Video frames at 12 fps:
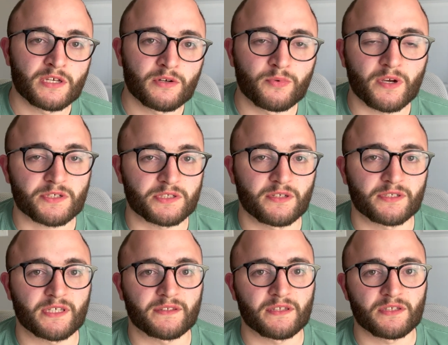We also looked
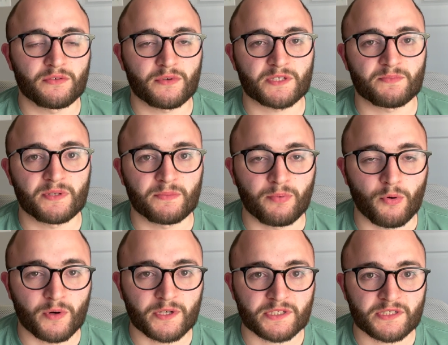at the USB
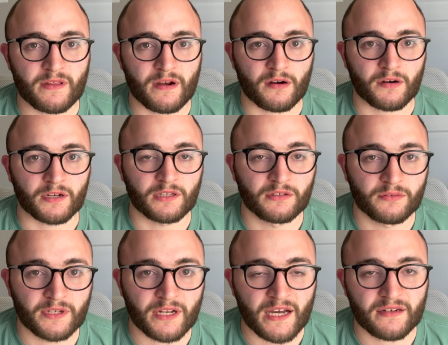ports that are
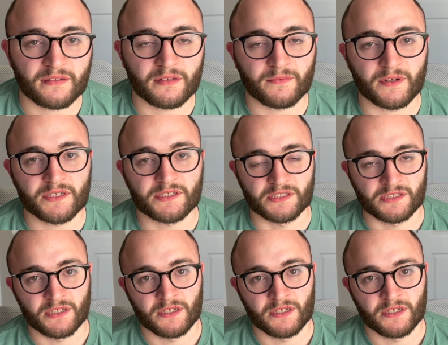included on the device.